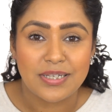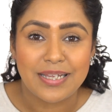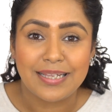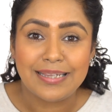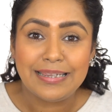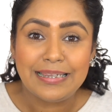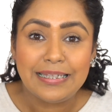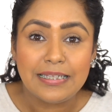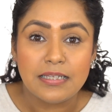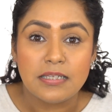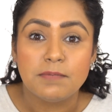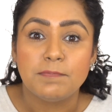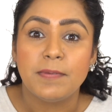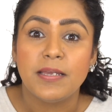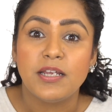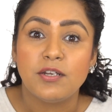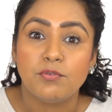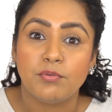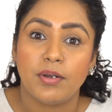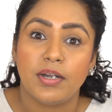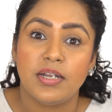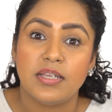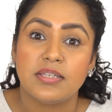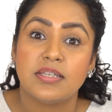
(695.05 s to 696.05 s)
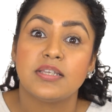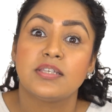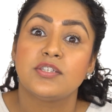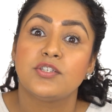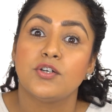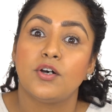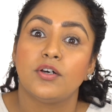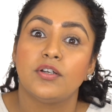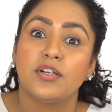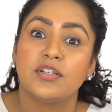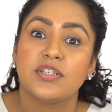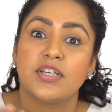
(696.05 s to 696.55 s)
and this being
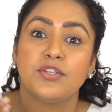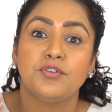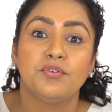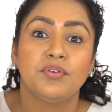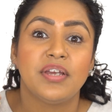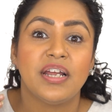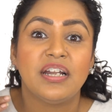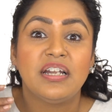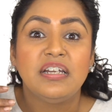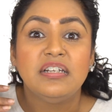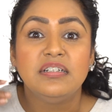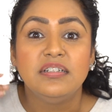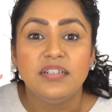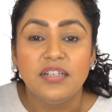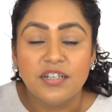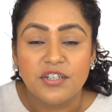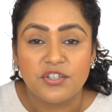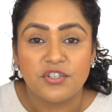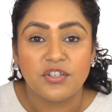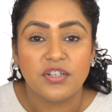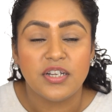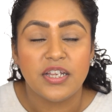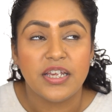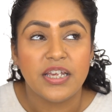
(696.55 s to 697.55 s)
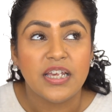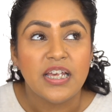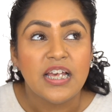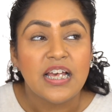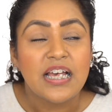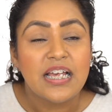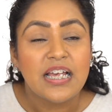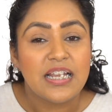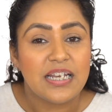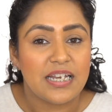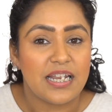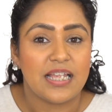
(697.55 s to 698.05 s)
$26, and you get literally
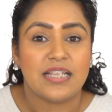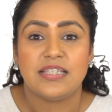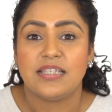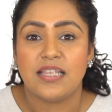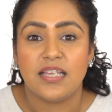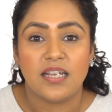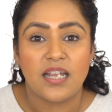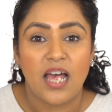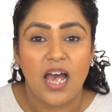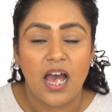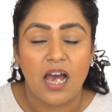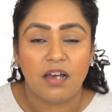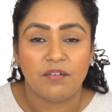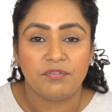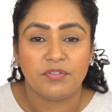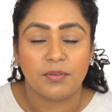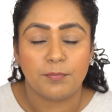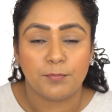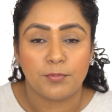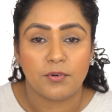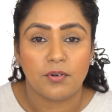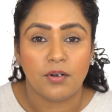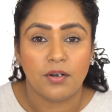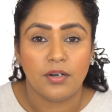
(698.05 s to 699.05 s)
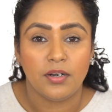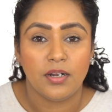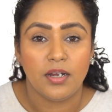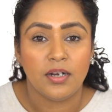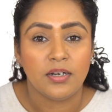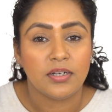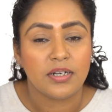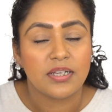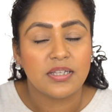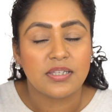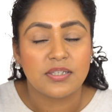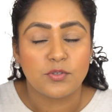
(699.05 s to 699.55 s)
less than half the
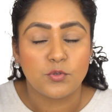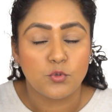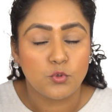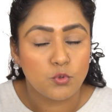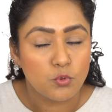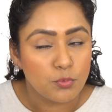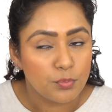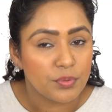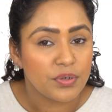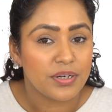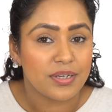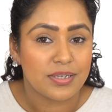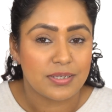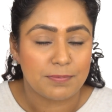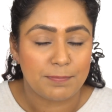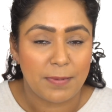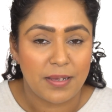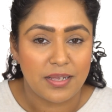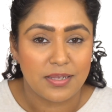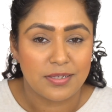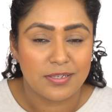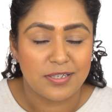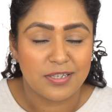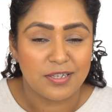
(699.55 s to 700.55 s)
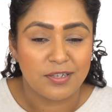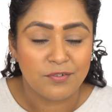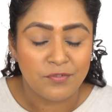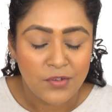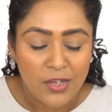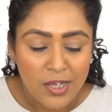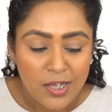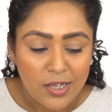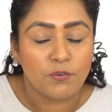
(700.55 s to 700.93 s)
product. It's super expensive.